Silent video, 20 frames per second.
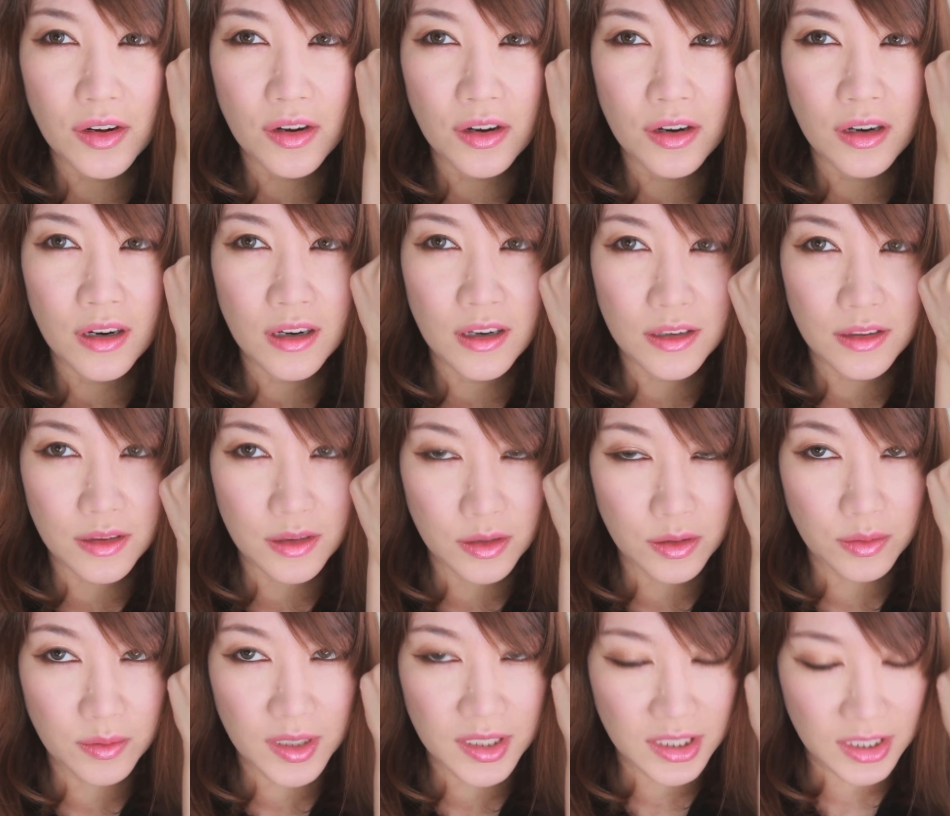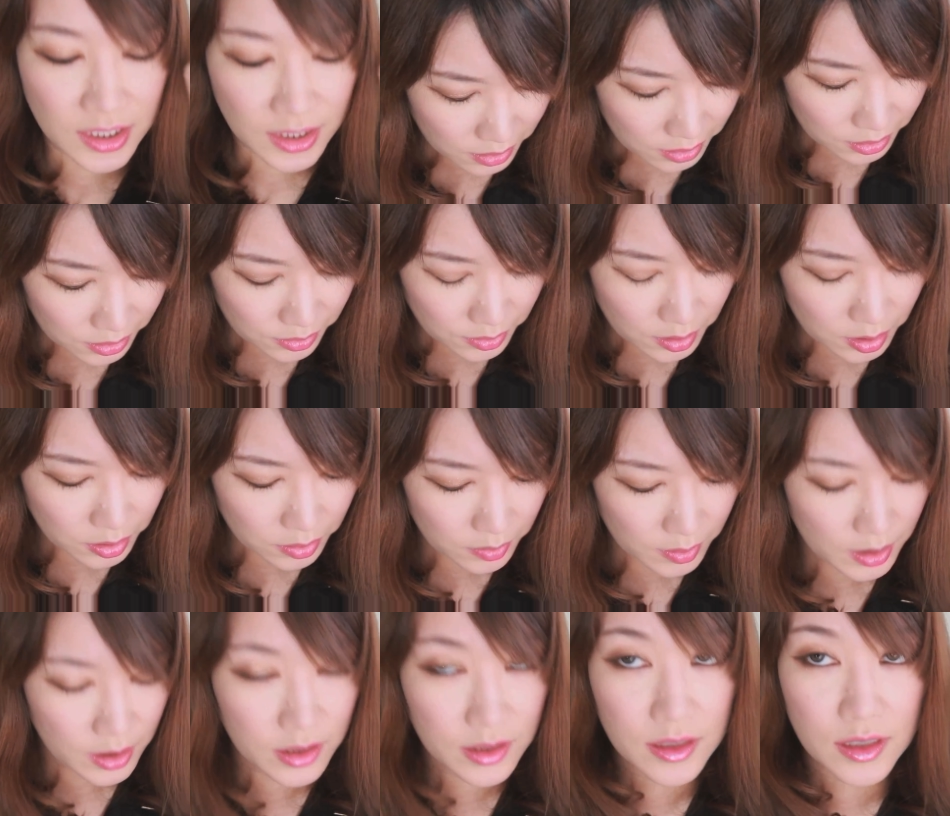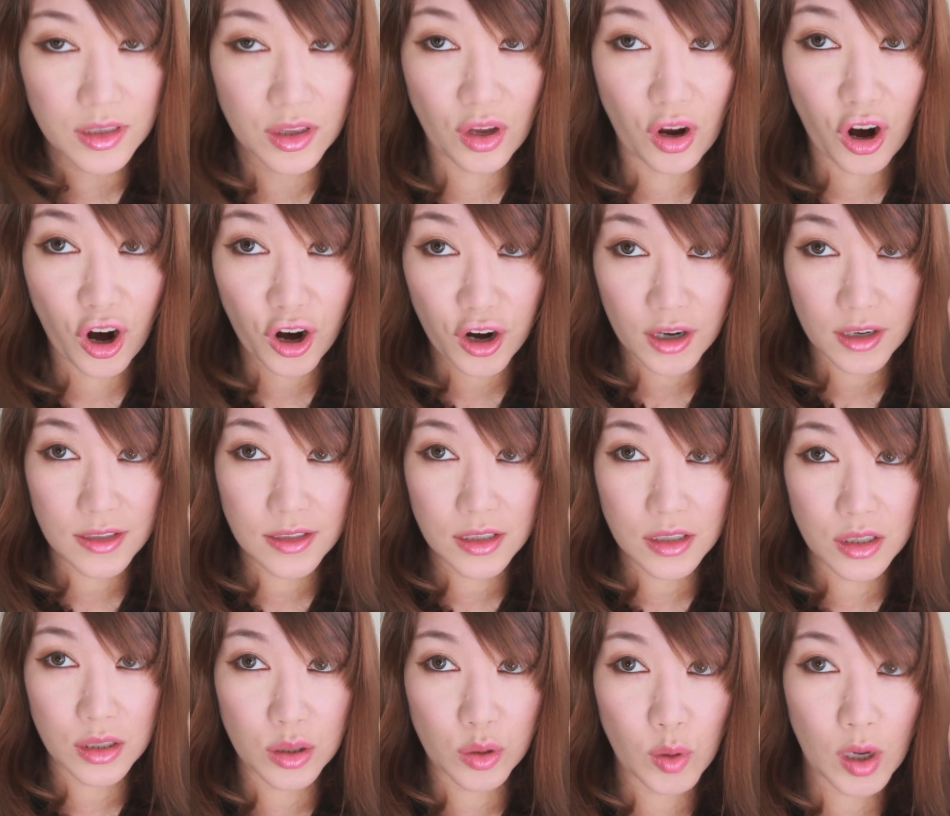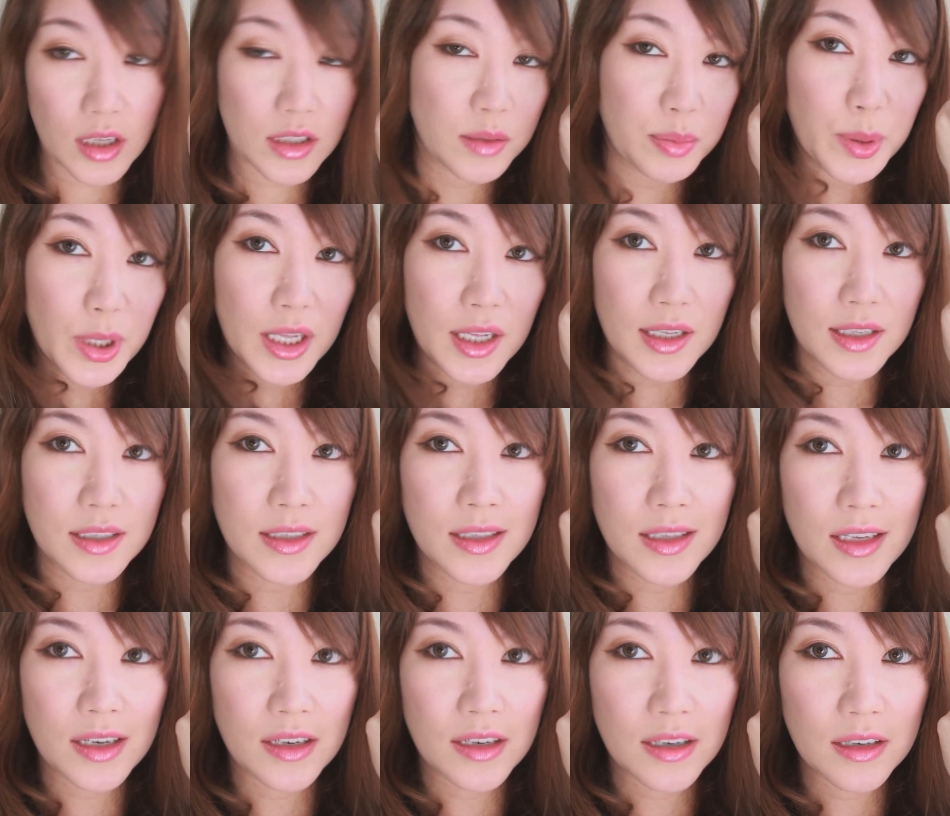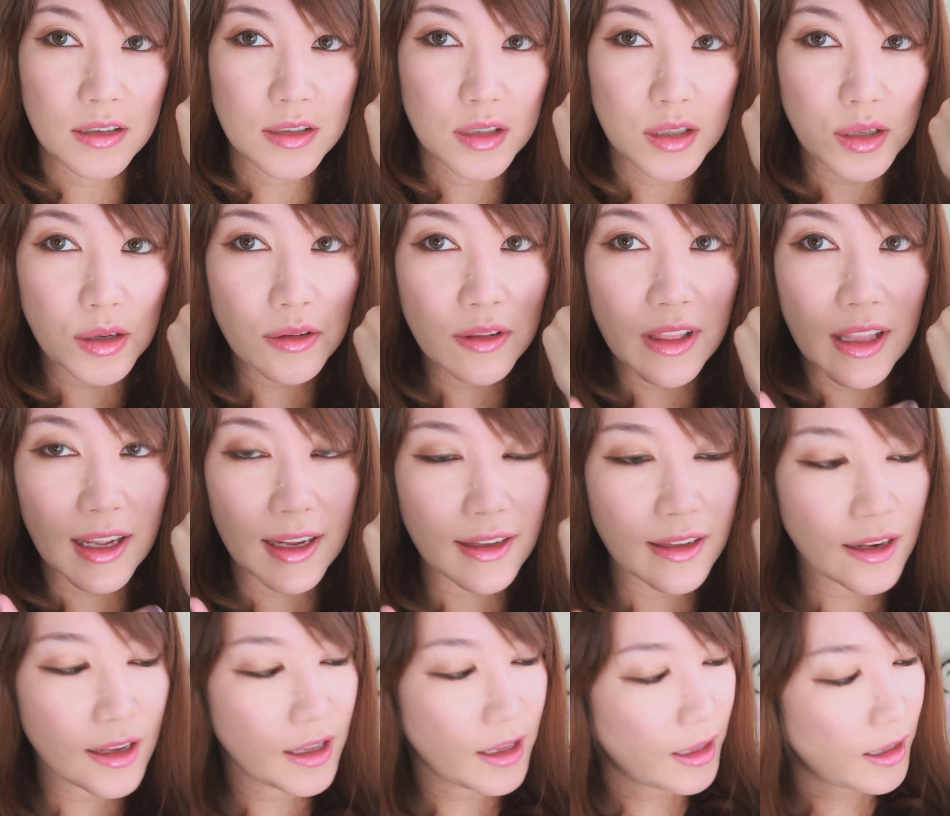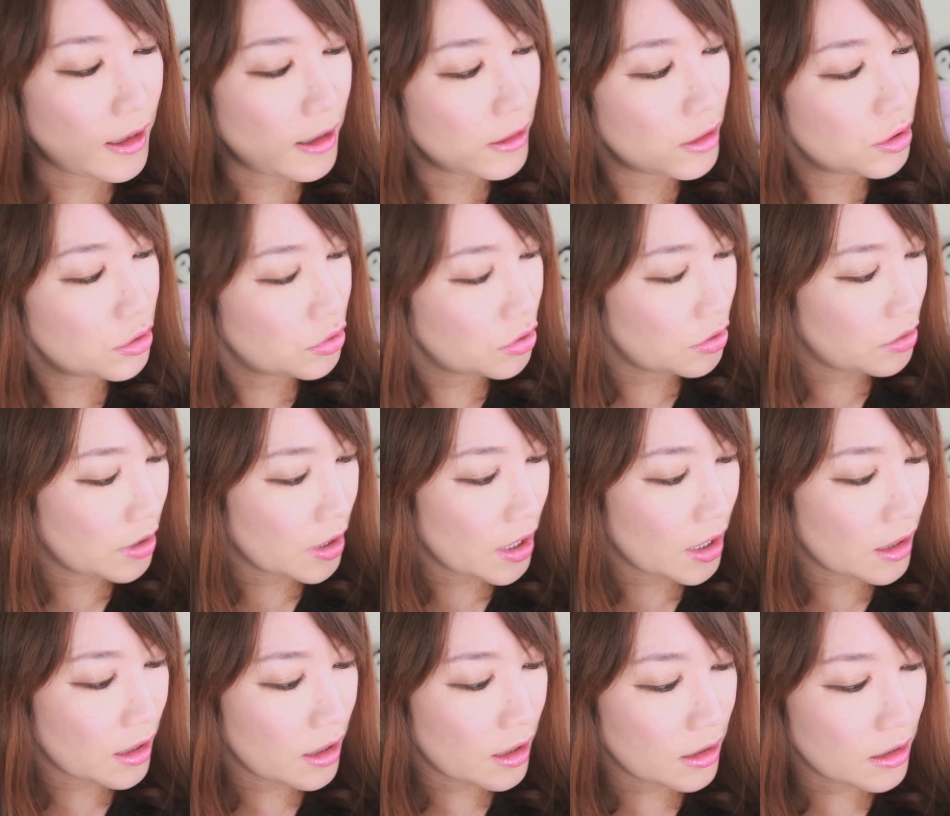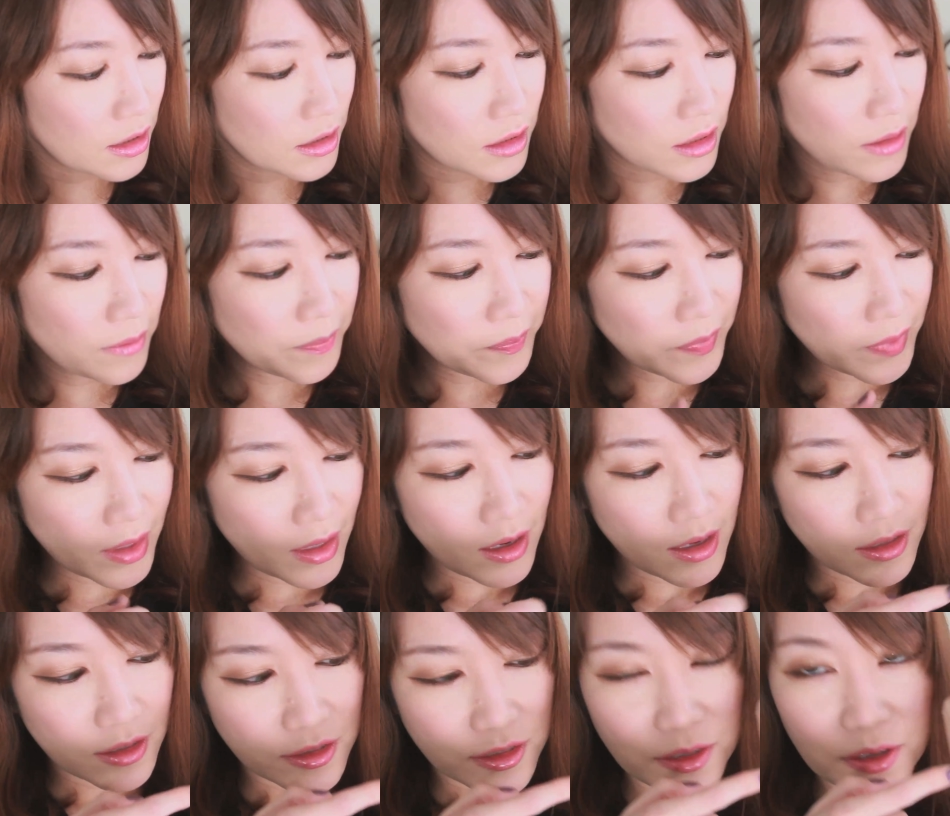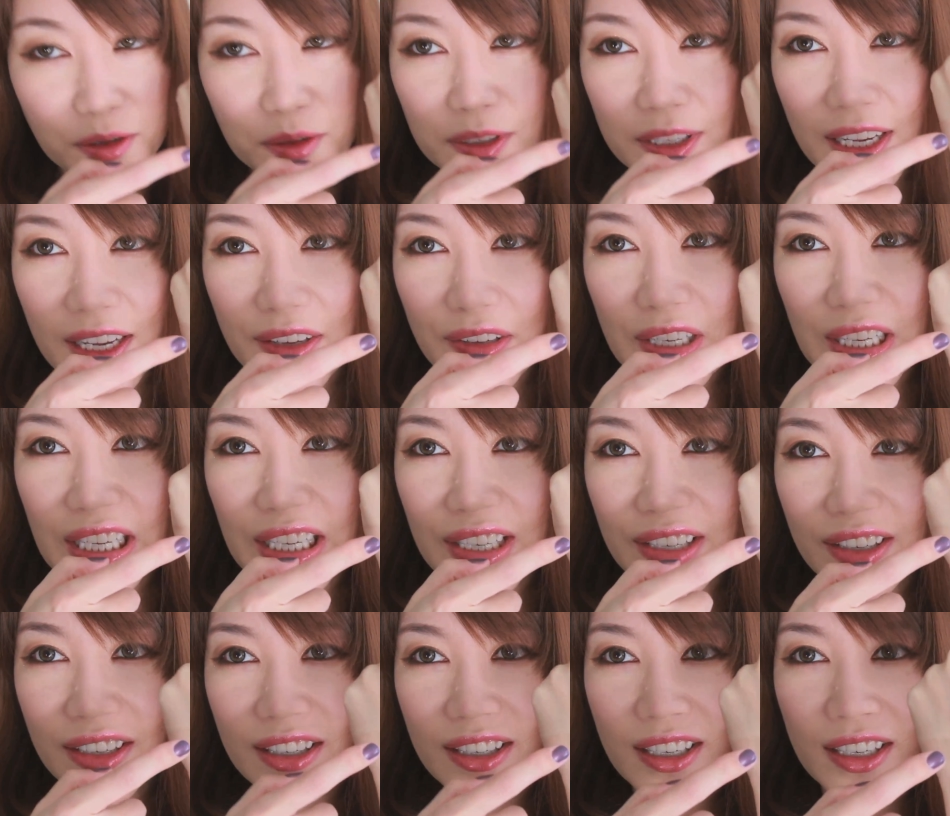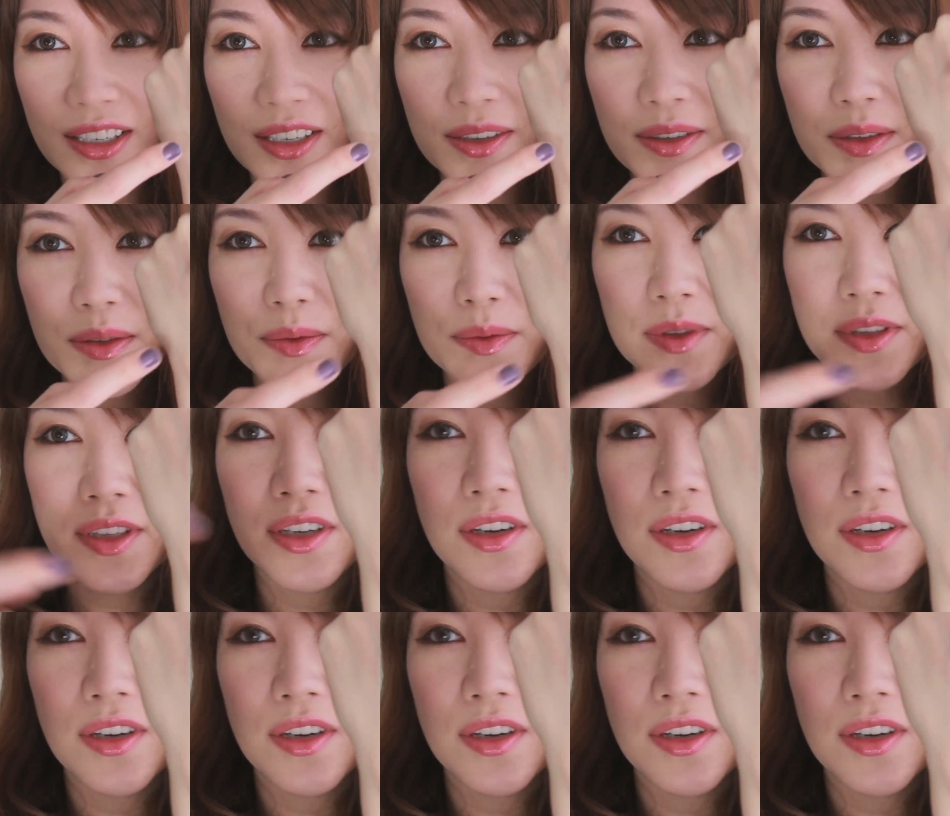are the swatches. Third row was the hardest to swatch because they're so light and neutral looking colors. So down here, I know it's really